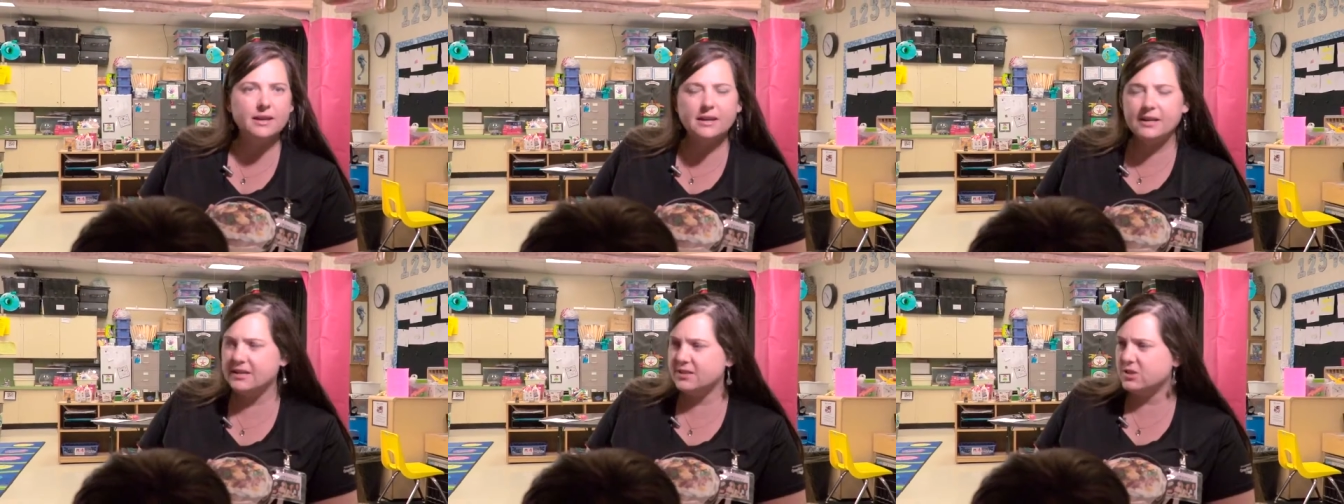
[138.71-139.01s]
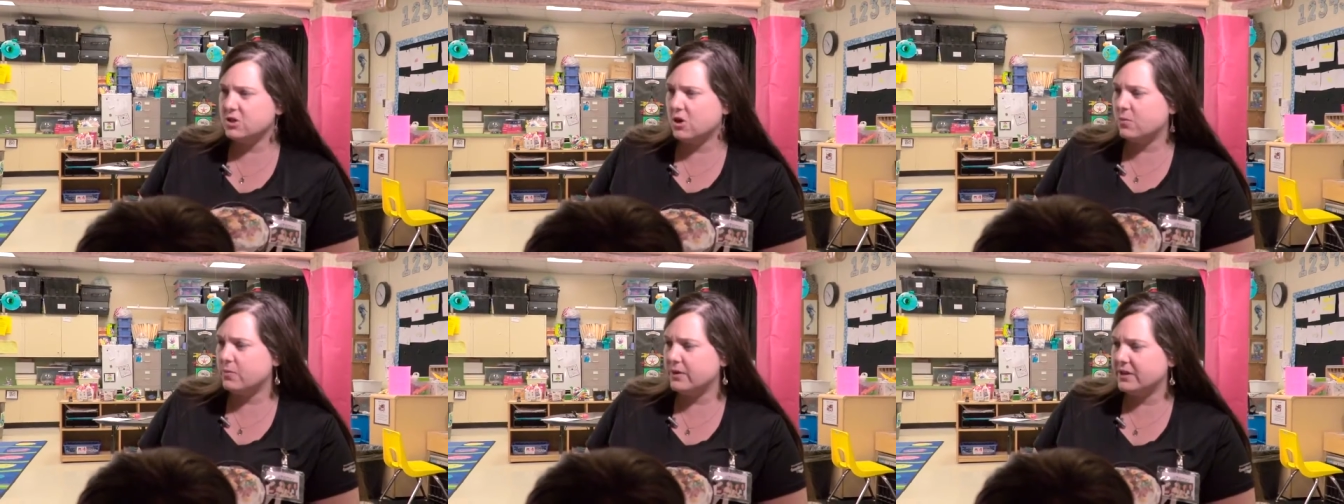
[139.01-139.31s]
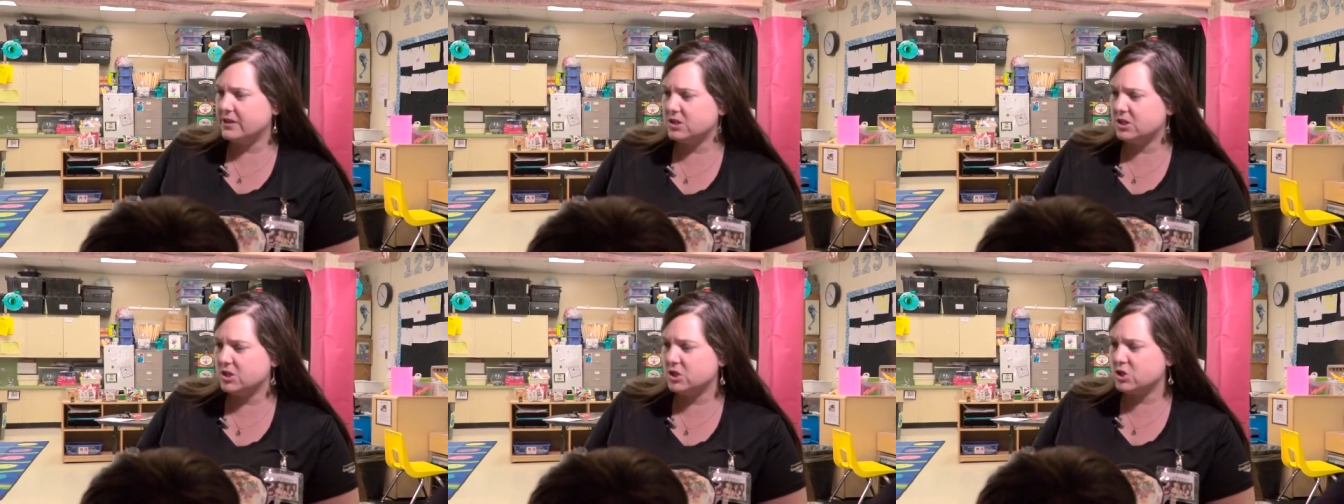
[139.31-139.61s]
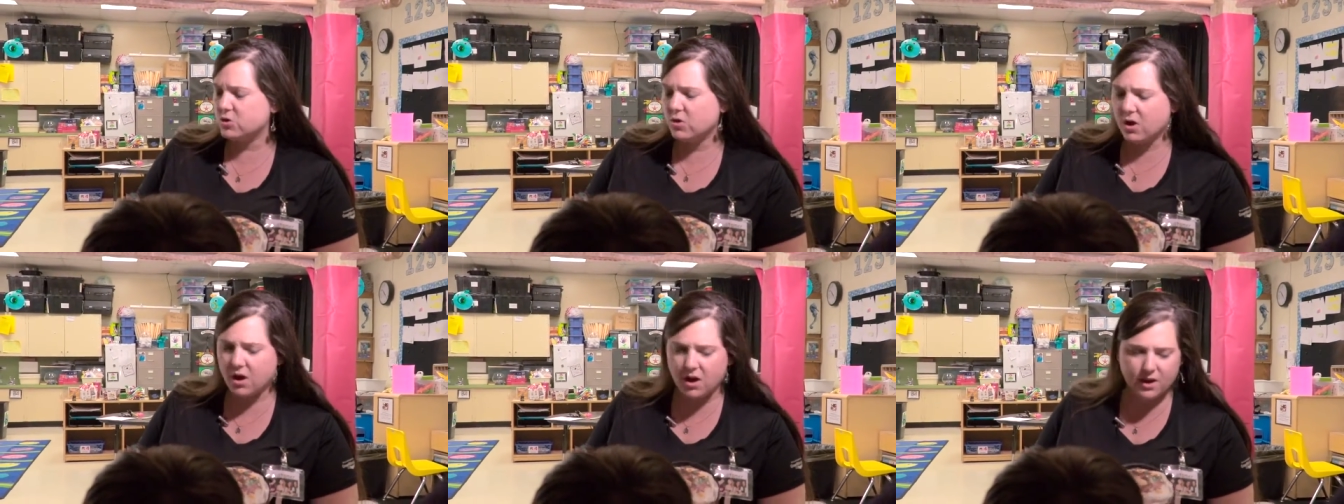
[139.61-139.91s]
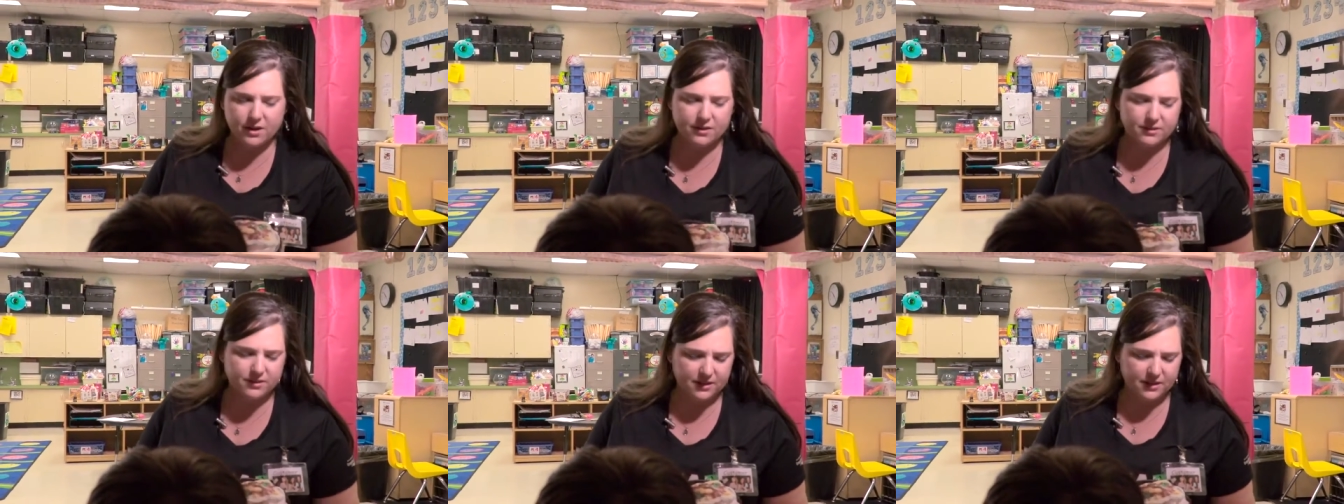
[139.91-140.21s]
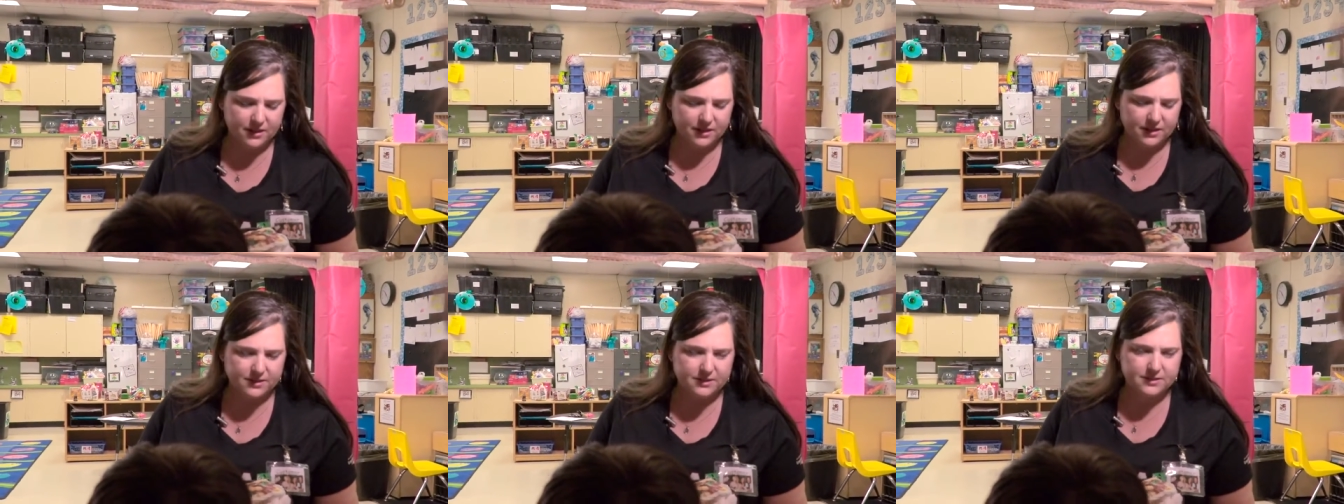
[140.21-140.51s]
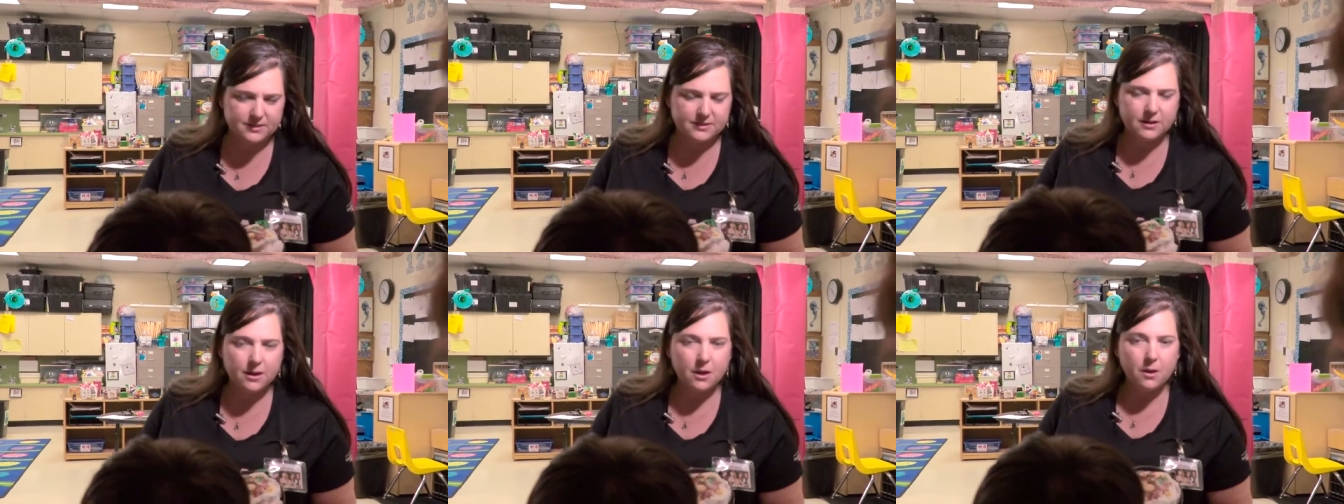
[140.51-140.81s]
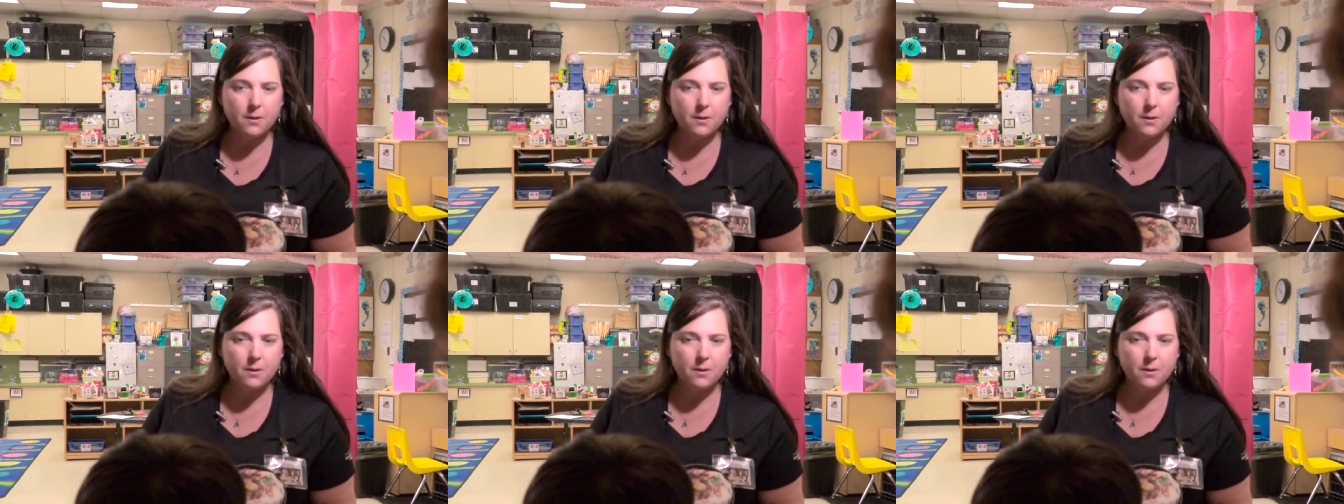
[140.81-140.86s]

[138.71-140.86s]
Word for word: and he told me to uh, try this.